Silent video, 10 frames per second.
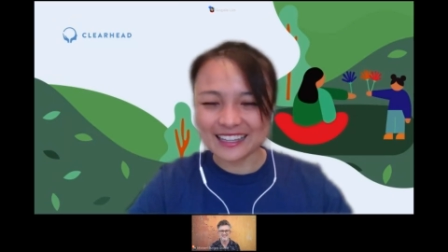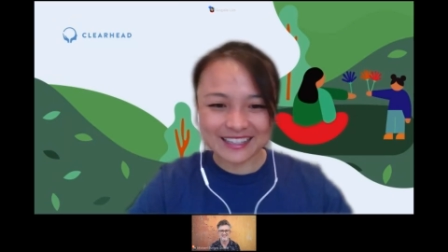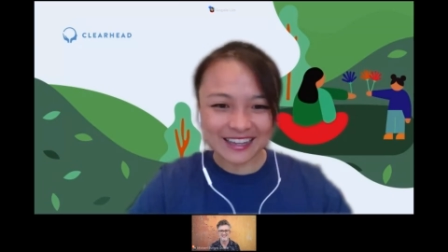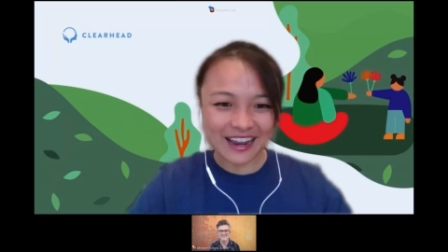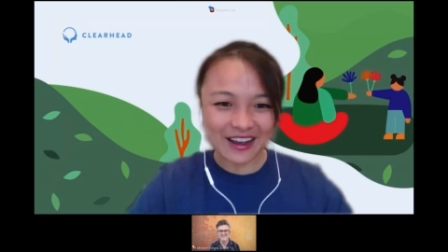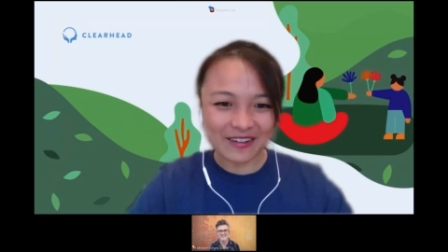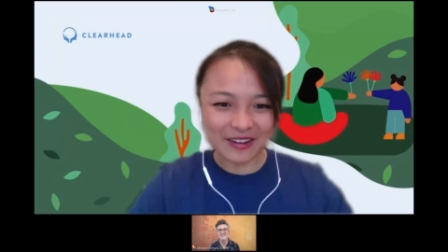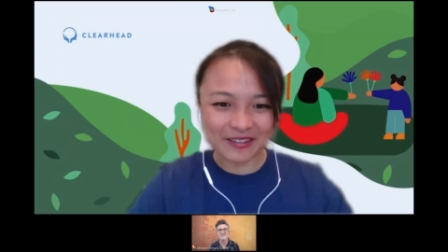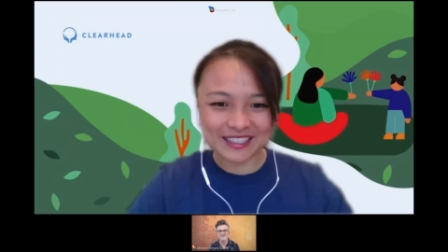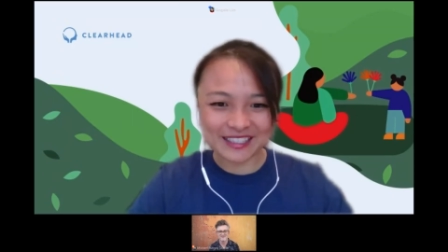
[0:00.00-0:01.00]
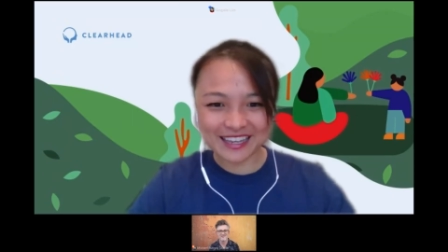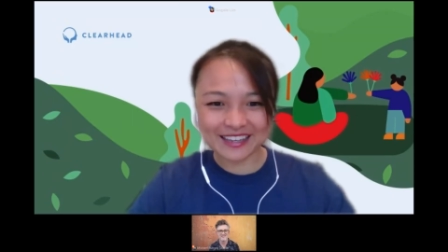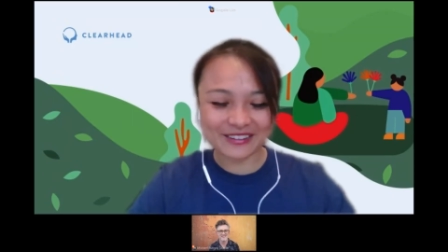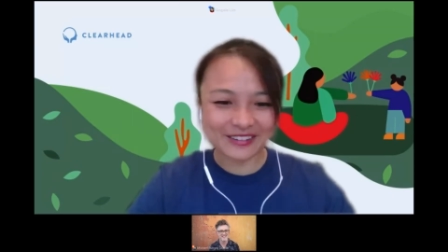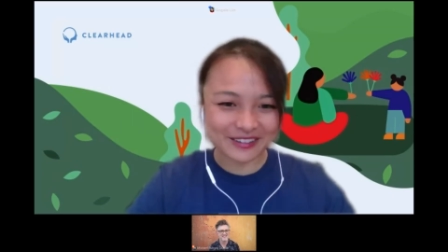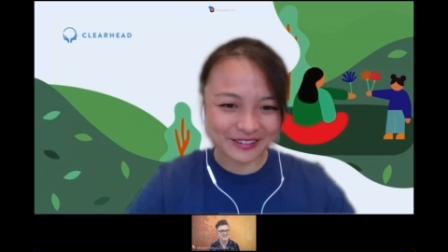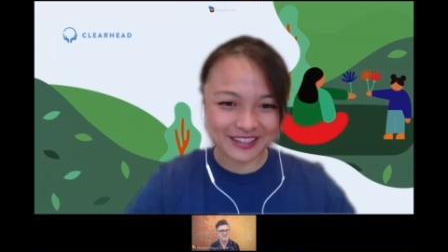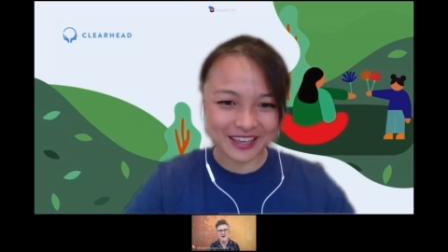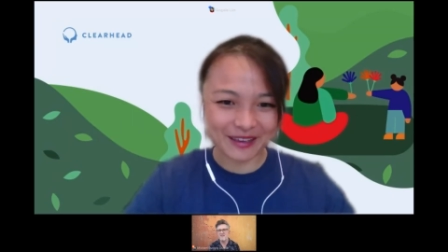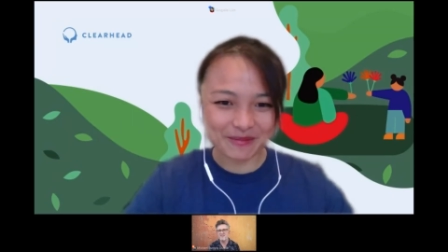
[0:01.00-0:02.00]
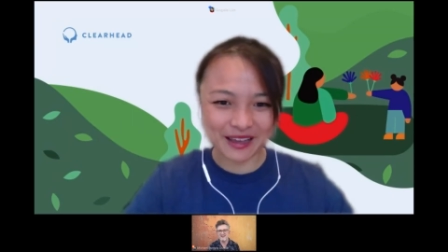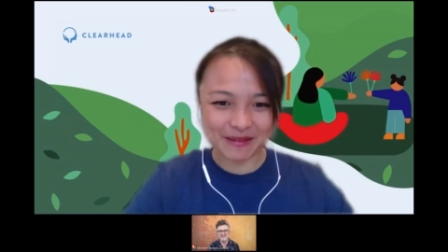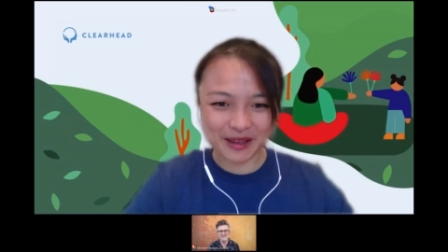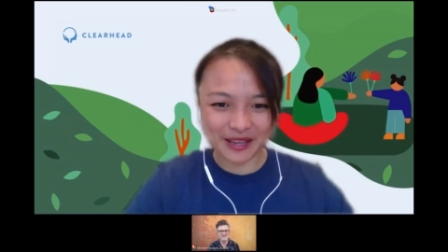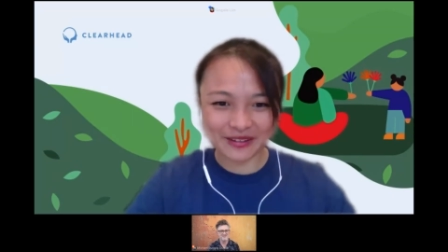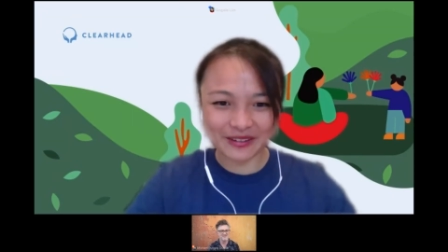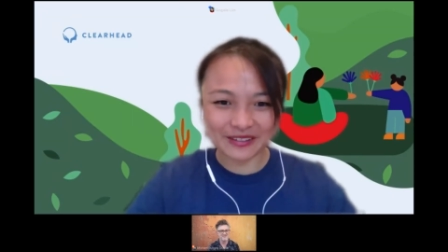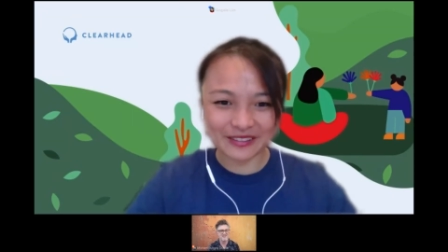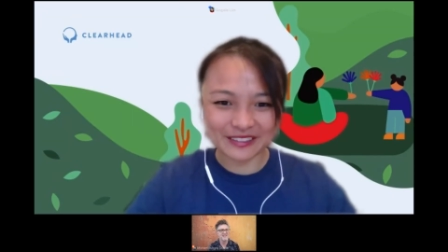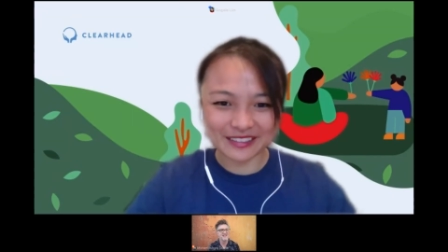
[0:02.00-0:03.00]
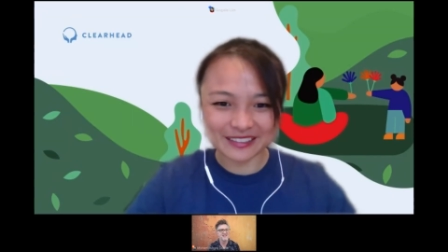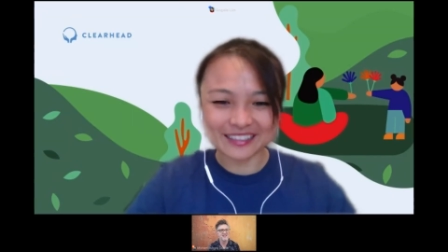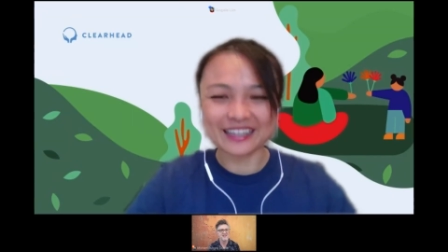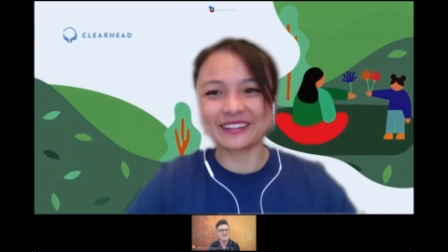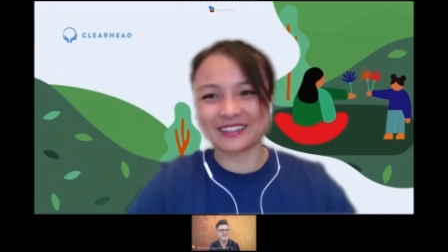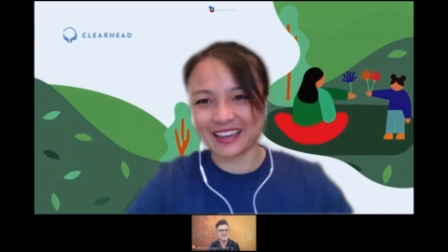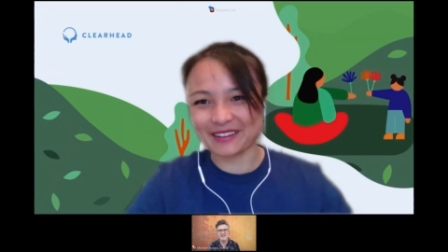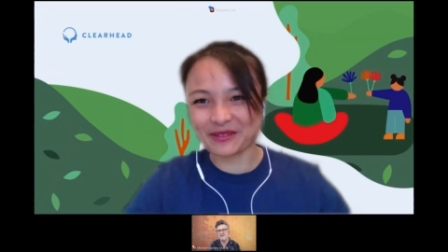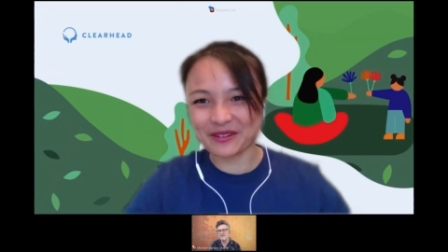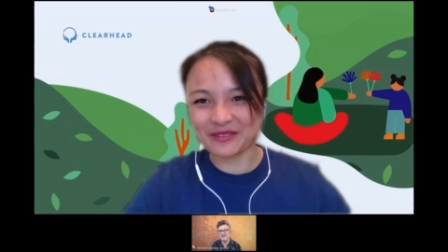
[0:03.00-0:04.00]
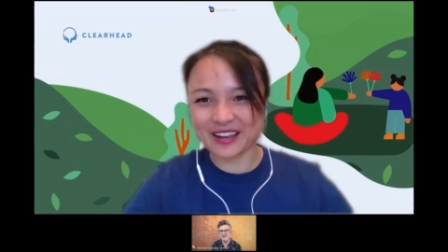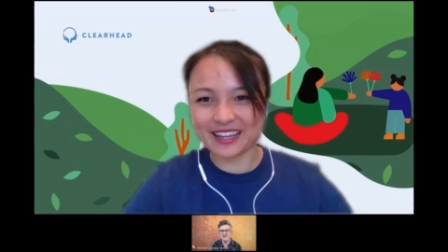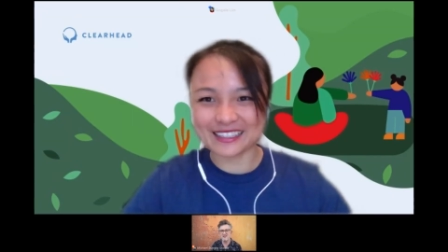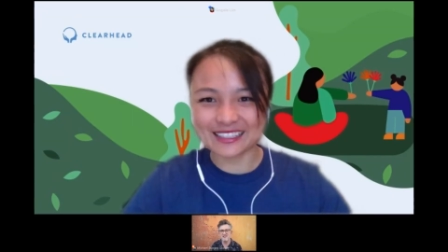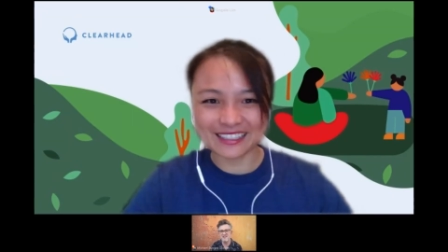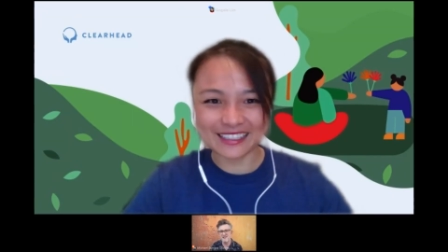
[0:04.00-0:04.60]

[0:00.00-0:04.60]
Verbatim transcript: Is that how I would say your, your okay. name, Michael? Couldn't okay, have said it better, perfect. Angela.